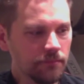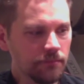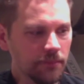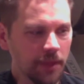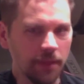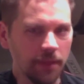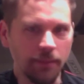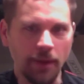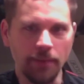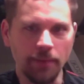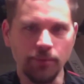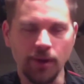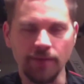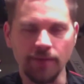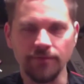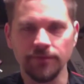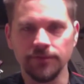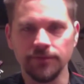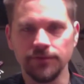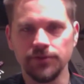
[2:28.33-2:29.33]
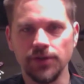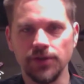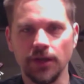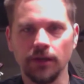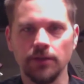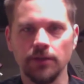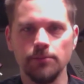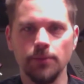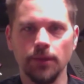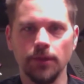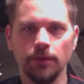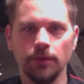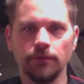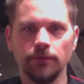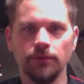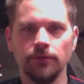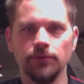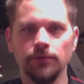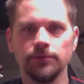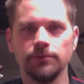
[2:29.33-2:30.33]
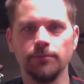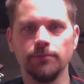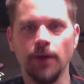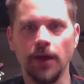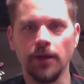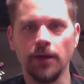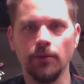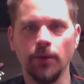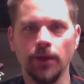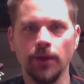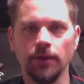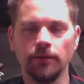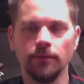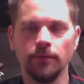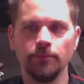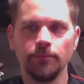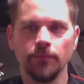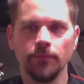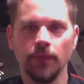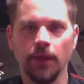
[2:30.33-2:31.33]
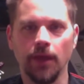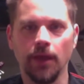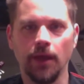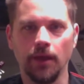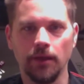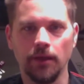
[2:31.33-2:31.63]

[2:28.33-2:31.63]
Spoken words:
And my preference has generally been to do some body weight, like